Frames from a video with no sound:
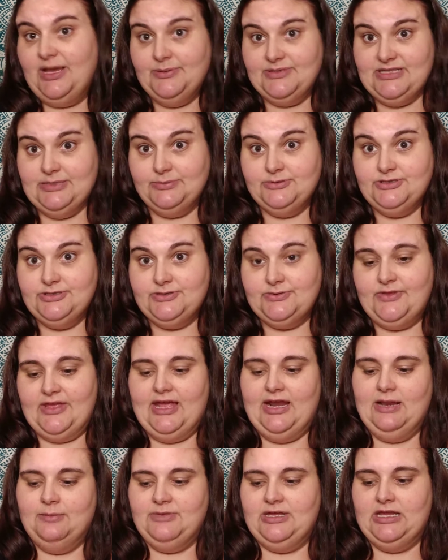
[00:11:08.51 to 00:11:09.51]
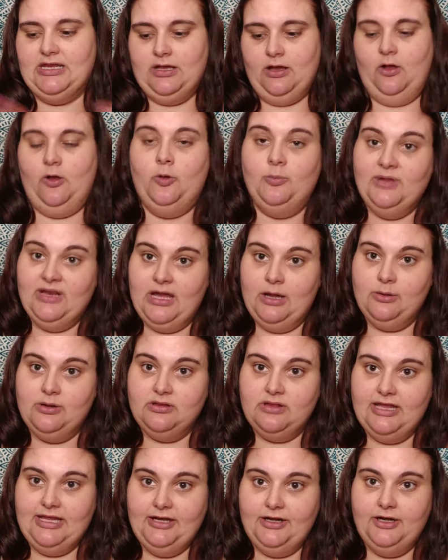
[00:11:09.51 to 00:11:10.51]
I was able to do that. I'm getting home an
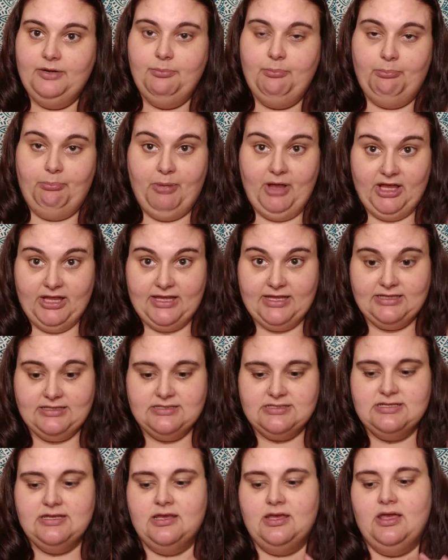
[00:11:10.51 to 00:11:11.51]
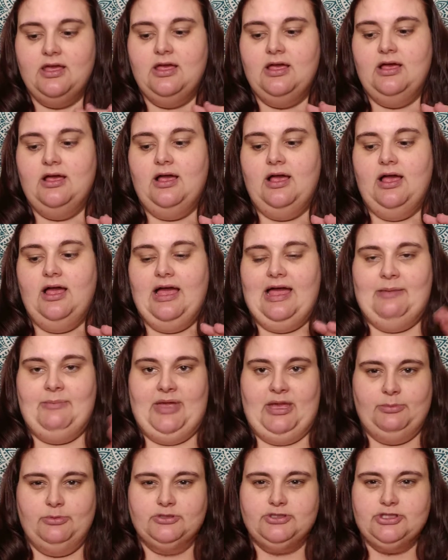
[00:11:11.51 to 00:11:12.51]
hour later, but
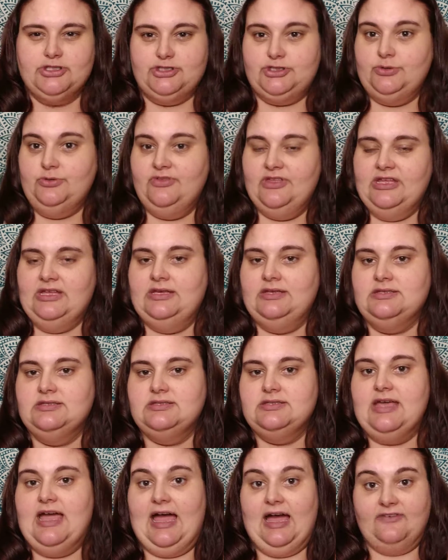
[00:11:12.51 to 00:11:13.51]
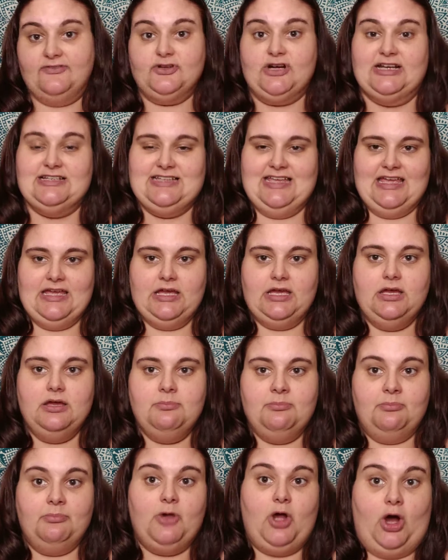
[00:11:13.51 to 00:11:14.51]
I'm able to do things after I take
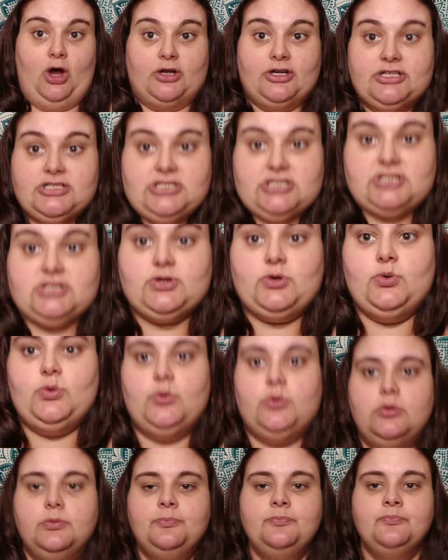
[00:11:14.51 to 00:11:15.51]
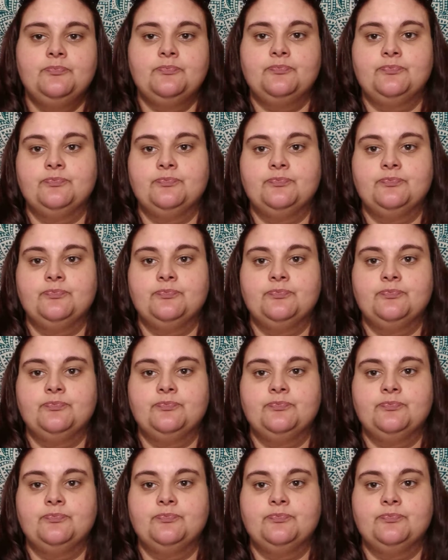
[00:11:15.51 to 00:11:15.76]
Connor to school.